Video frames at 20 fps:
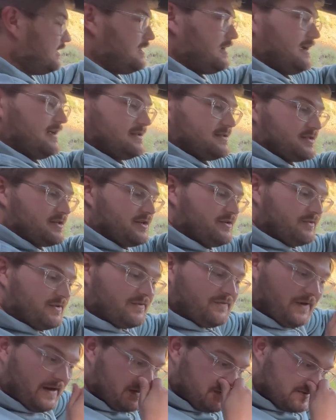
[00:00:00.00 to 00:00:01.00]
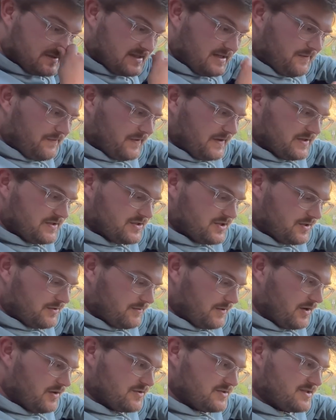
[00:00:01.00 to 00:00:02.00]
and so you would find yourself on a dirt
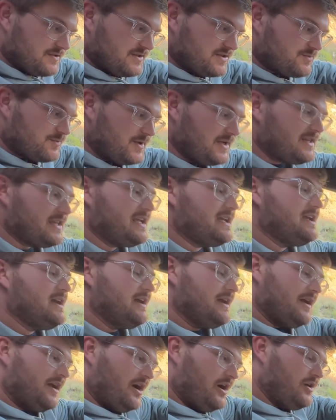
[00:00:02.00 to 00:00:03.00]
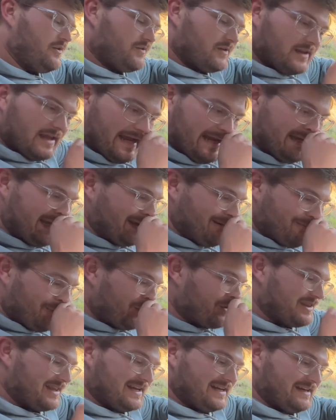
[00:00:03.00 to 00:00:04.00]
road. So it's really overlanding
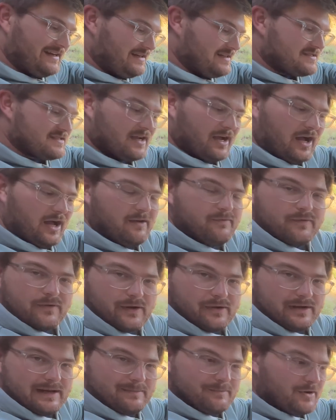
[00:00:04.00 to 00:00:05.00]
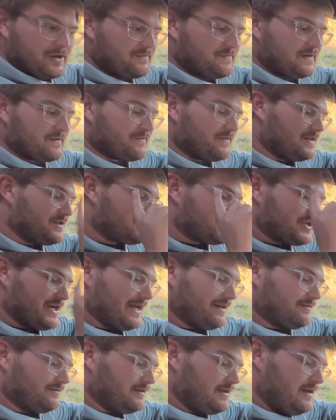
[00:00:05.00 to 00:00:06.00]
more than it is off-roading. Perfect for this
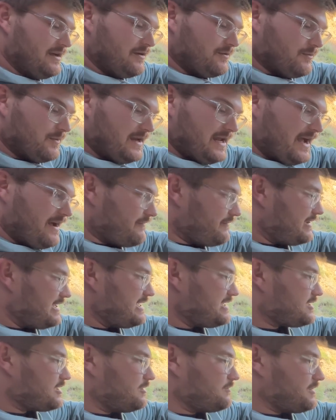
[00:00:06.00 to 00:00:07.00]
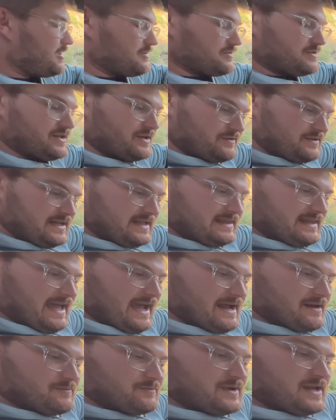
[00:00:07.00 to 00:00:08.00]
channel. We have eco mode, don't need
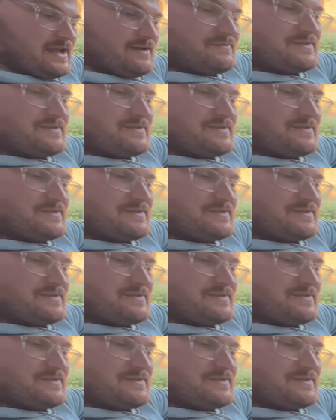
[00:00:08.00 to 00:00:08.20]
that. We have